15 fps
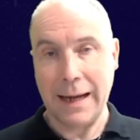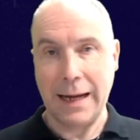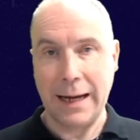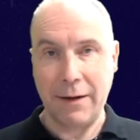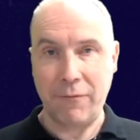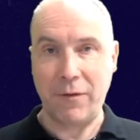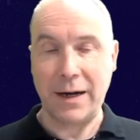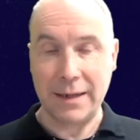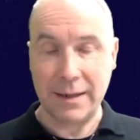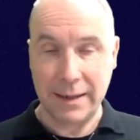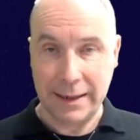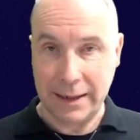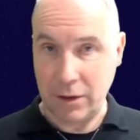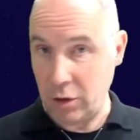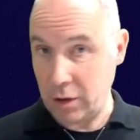And
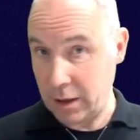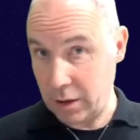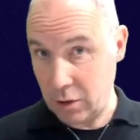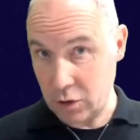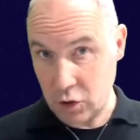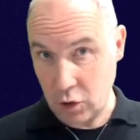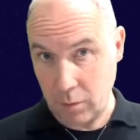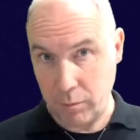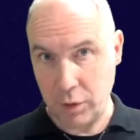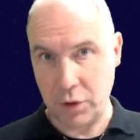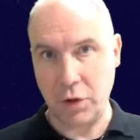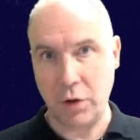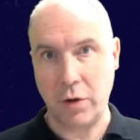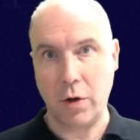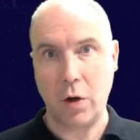finally, you can also put
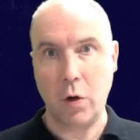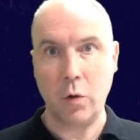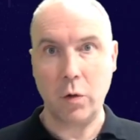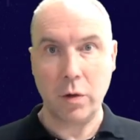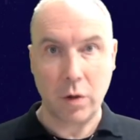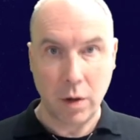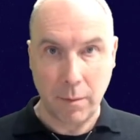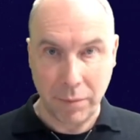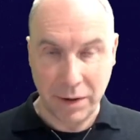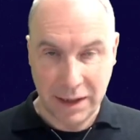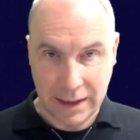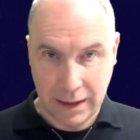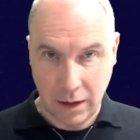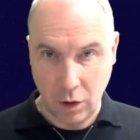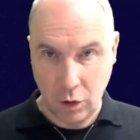your own
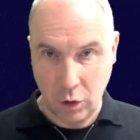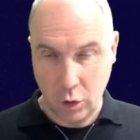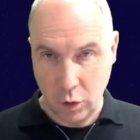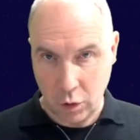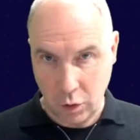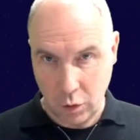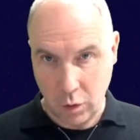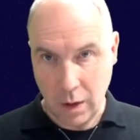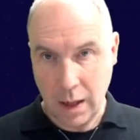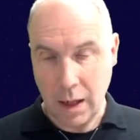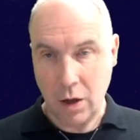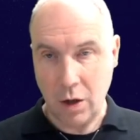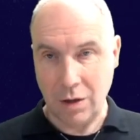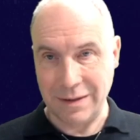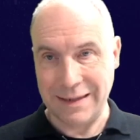company logo
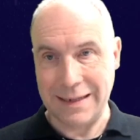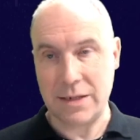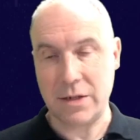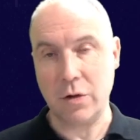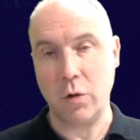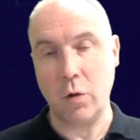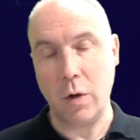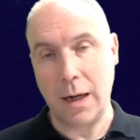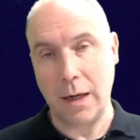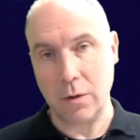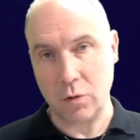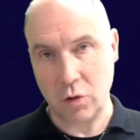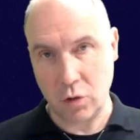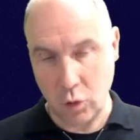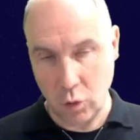on this
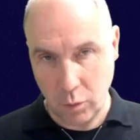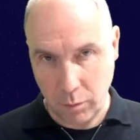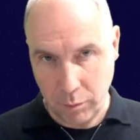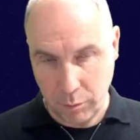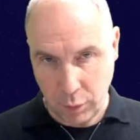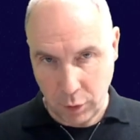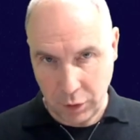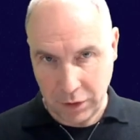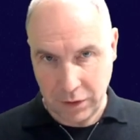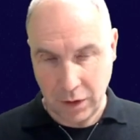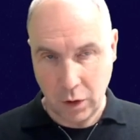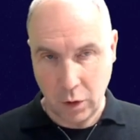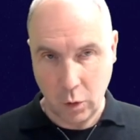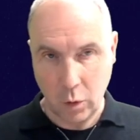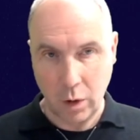OAuth
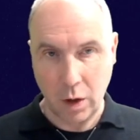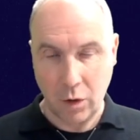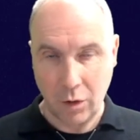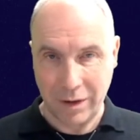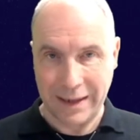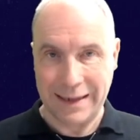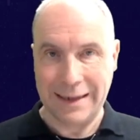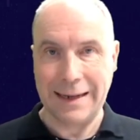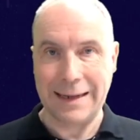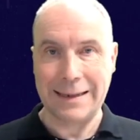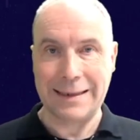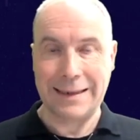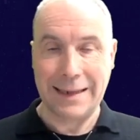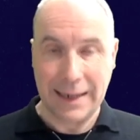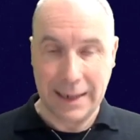2.0 login
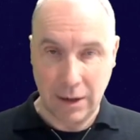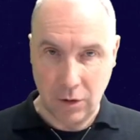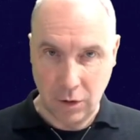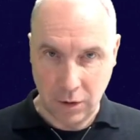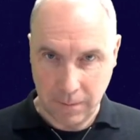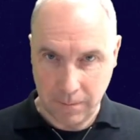dialog.